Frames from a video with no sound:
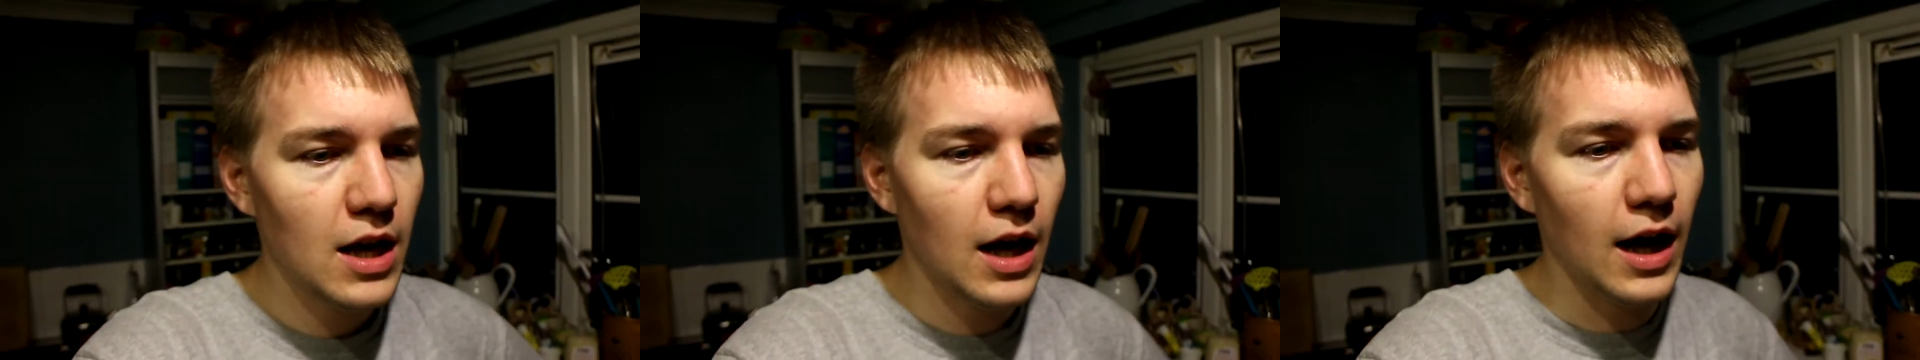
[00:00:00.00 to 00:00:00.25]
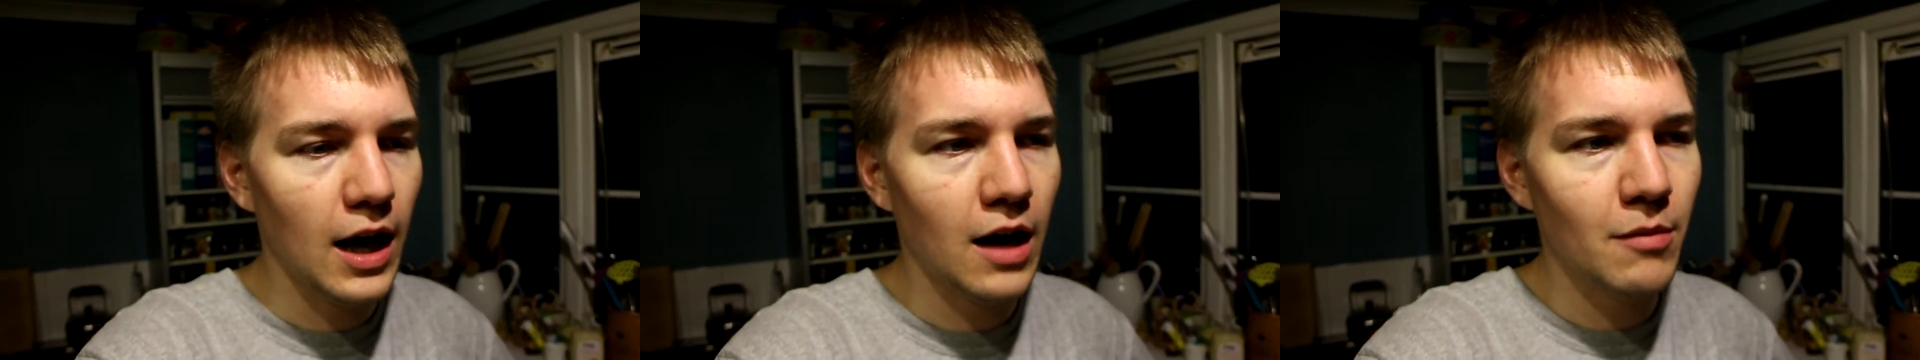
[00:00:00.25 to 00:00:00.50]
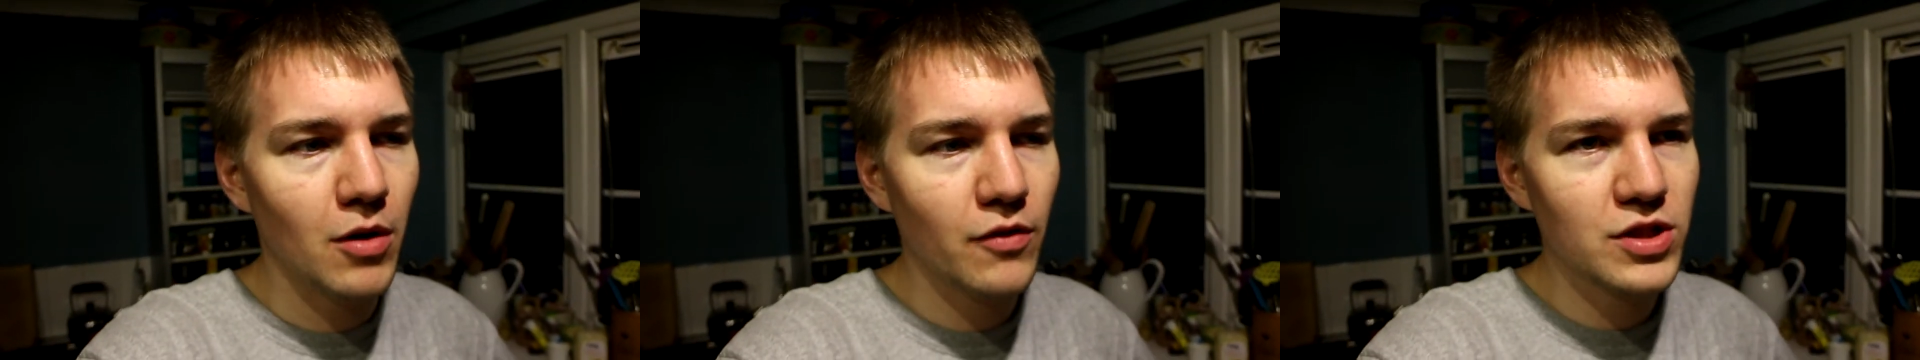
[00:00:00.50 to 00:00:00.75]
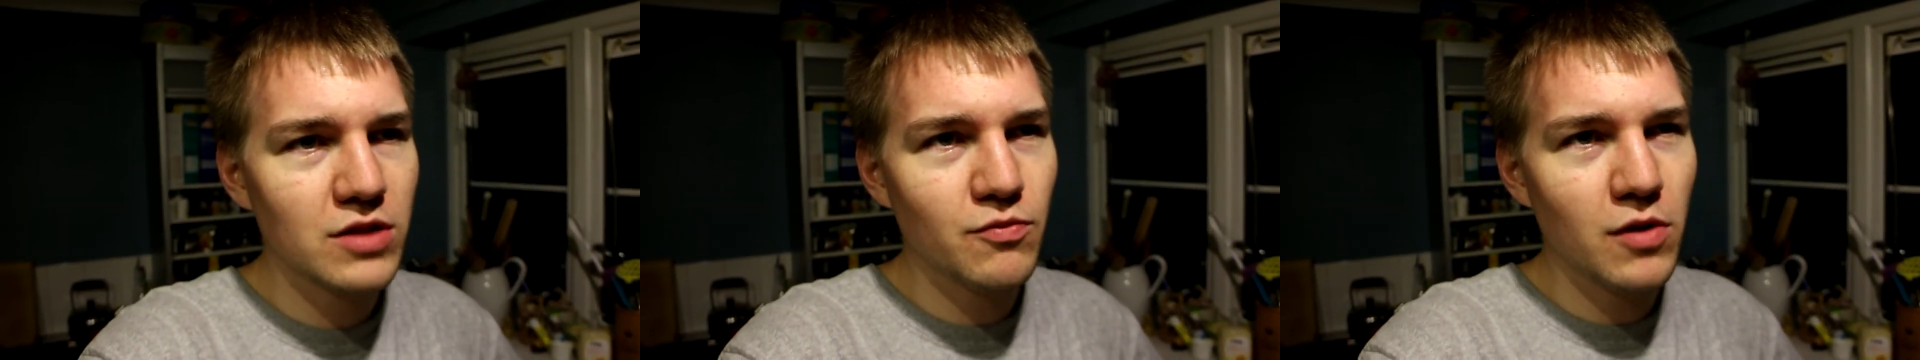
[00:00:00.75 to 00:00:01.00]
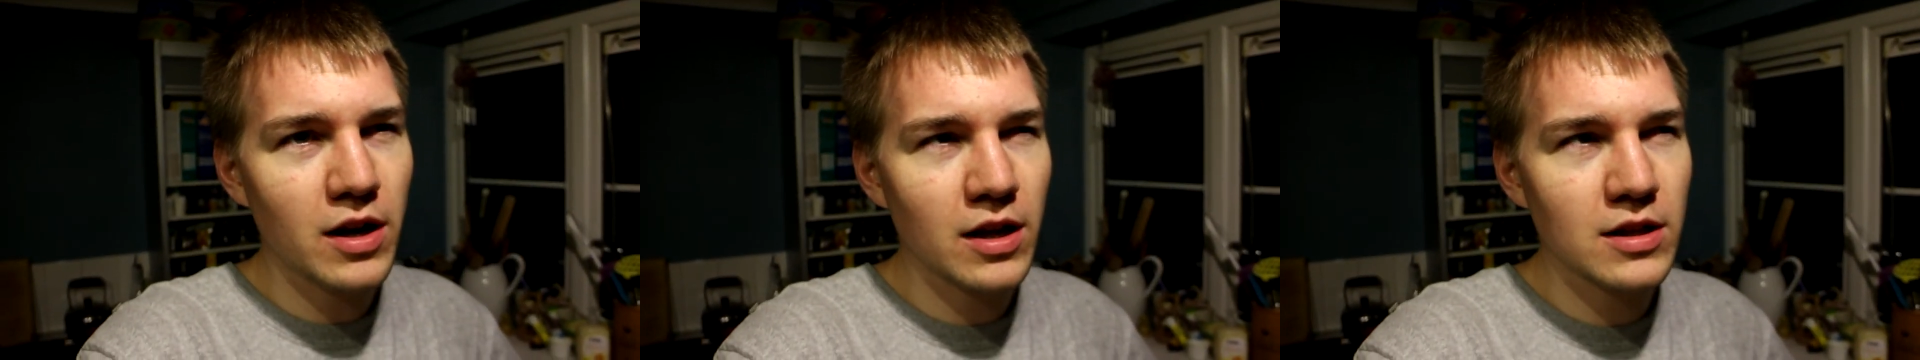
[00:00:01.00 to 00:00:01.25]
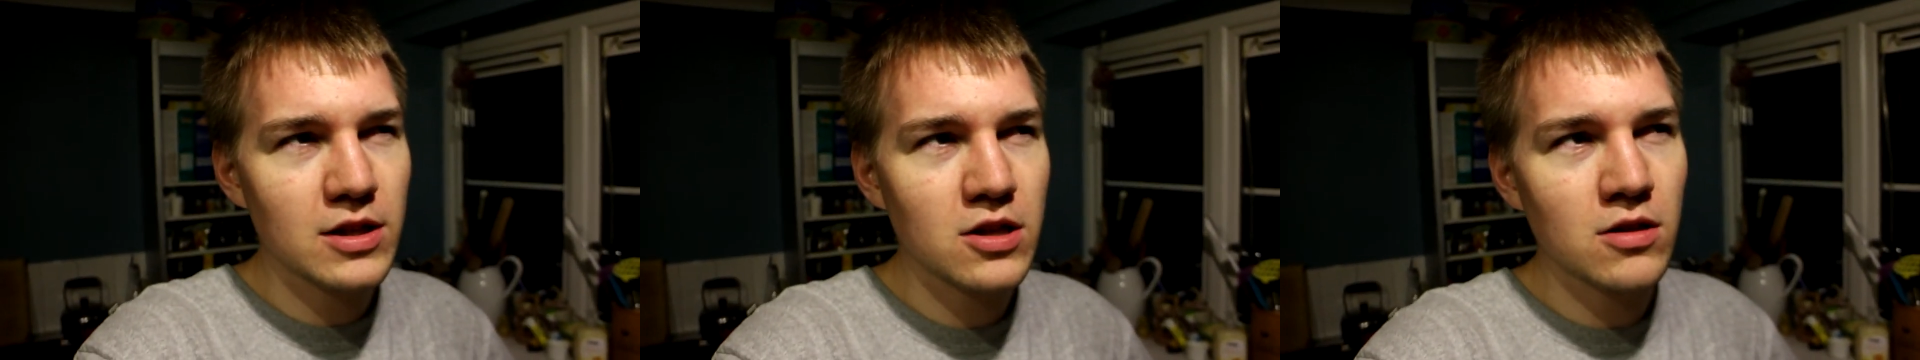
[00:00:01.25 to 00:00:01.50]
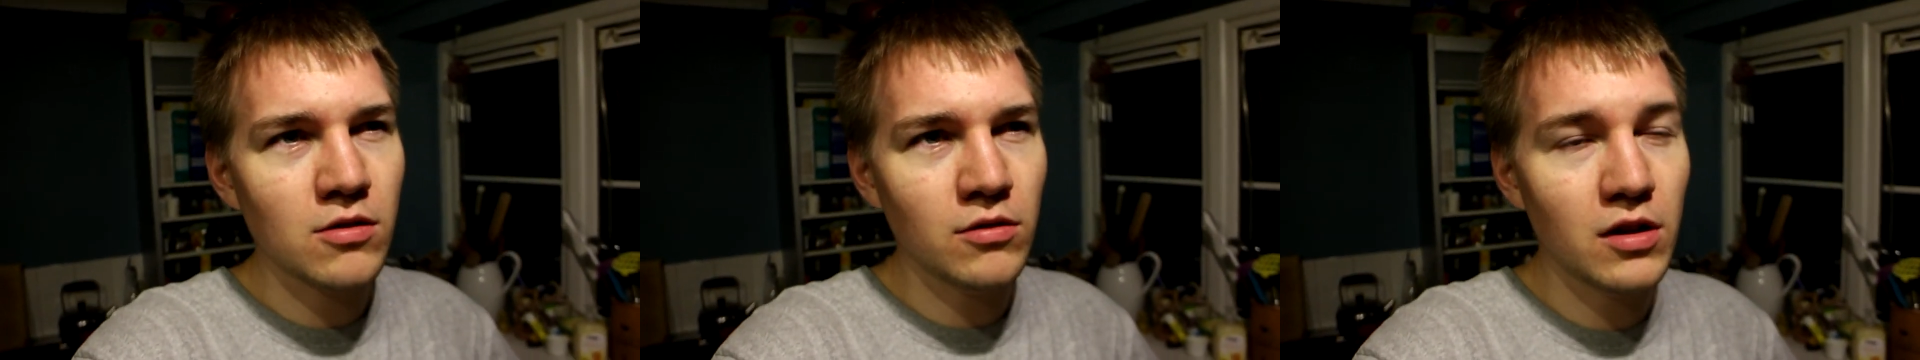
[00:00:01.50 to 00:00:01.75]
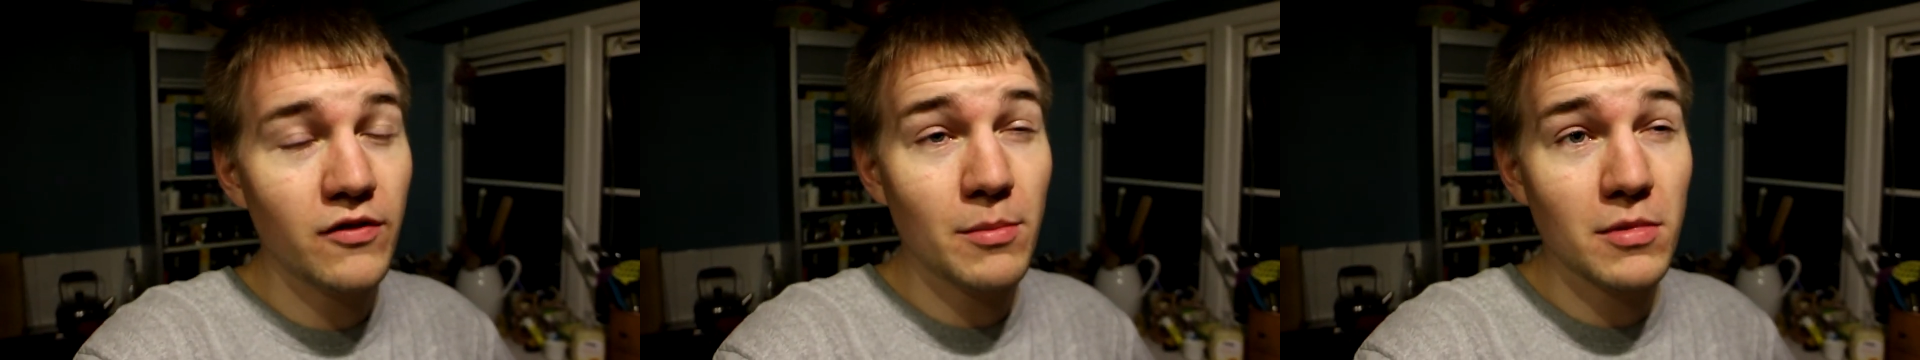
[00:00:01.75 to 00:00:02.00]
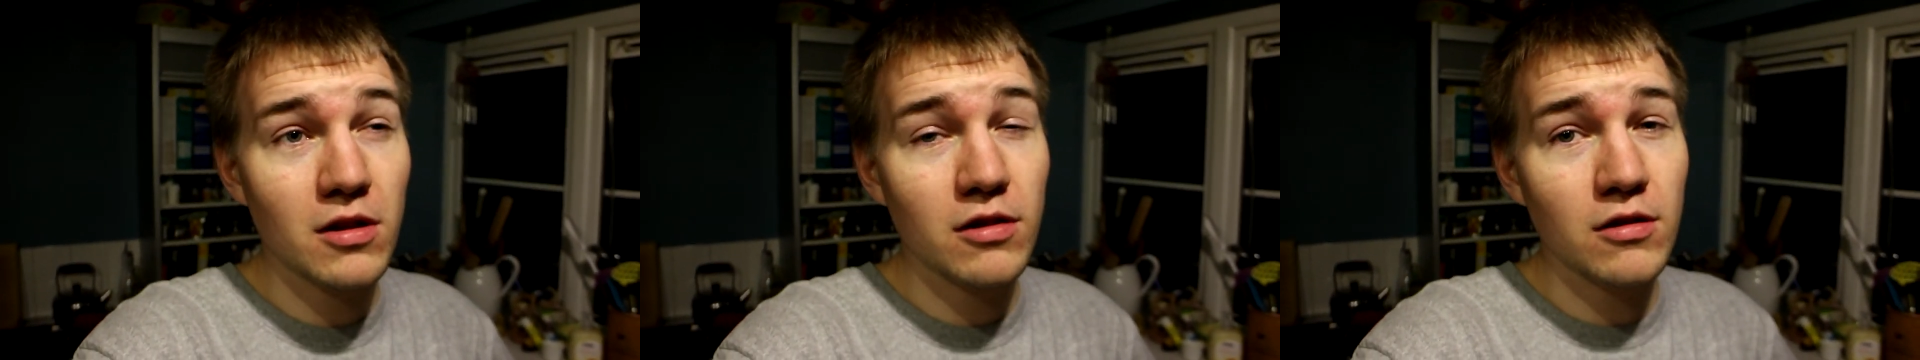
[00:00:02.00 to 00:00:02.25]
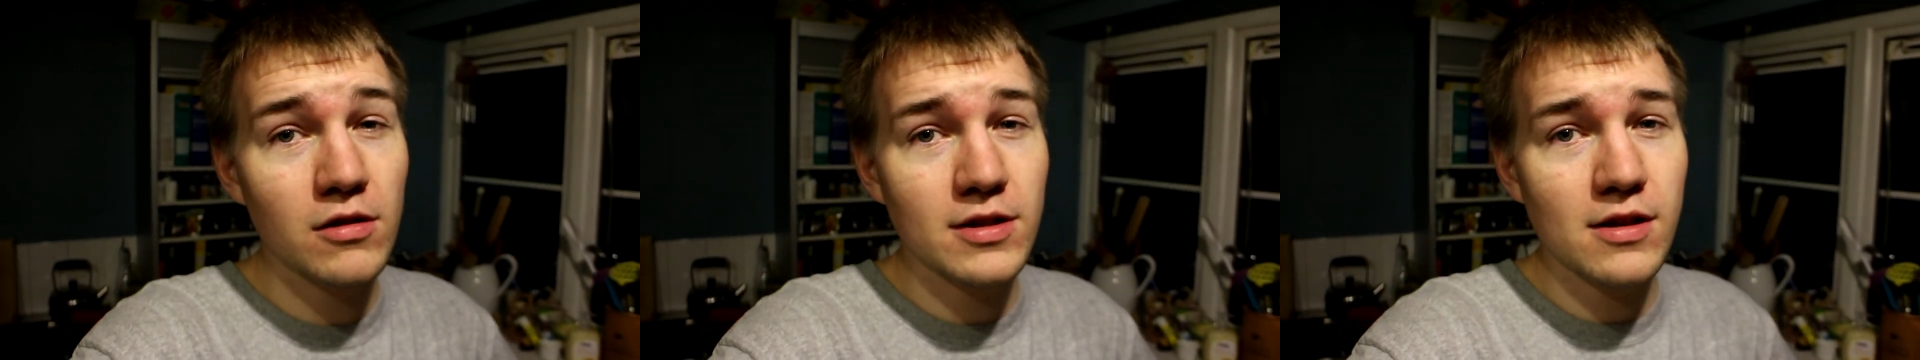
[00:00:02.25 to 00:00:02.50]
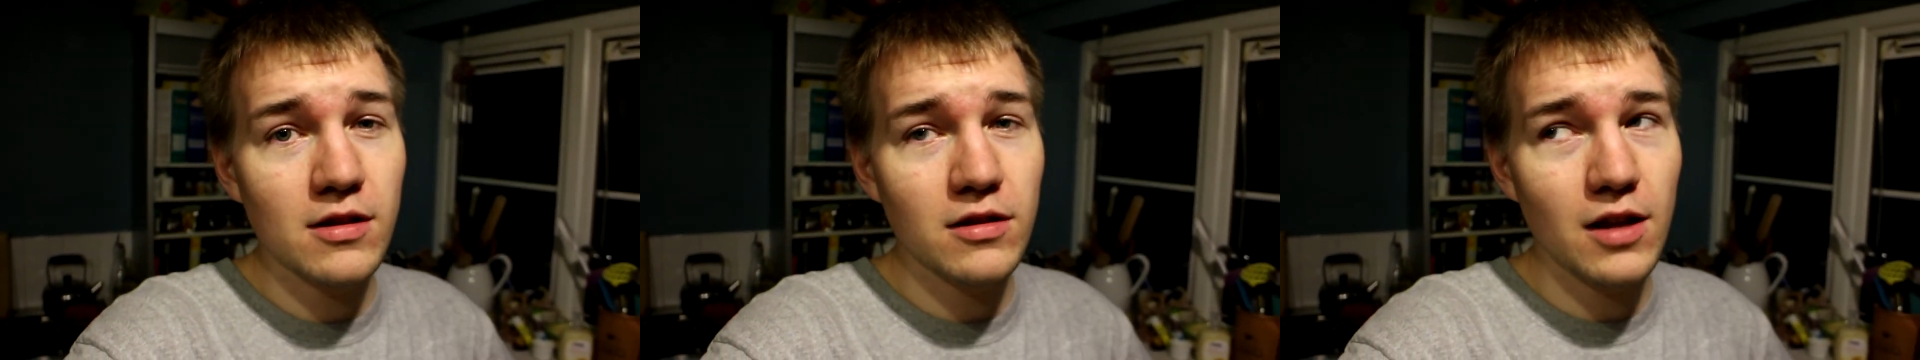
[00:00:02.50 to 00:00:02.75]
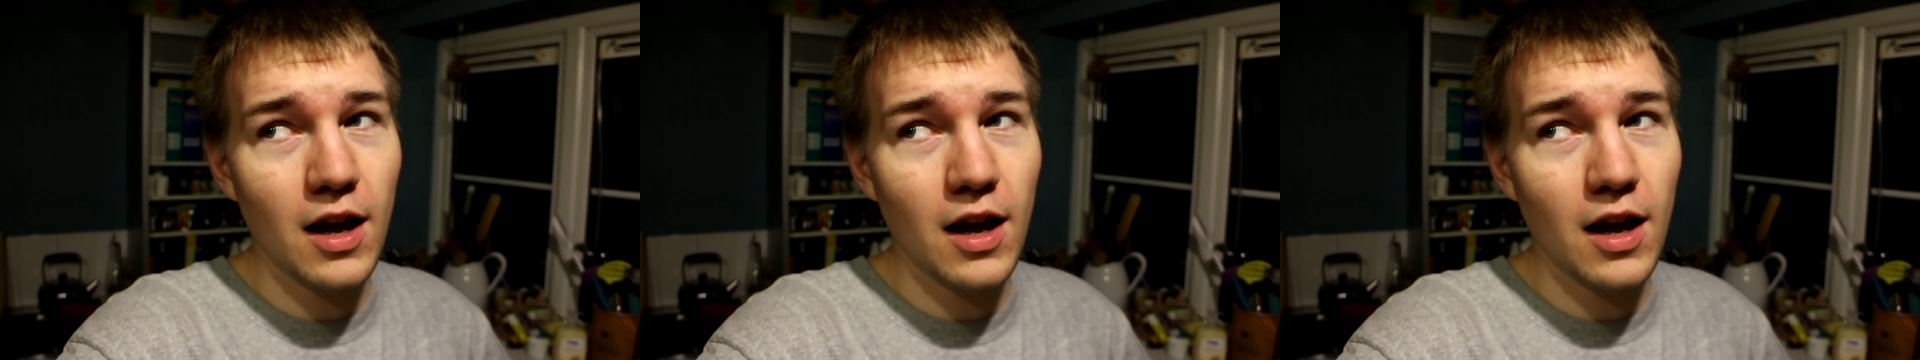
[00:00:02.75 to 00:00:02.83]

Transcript: Obviously running until November the 30th,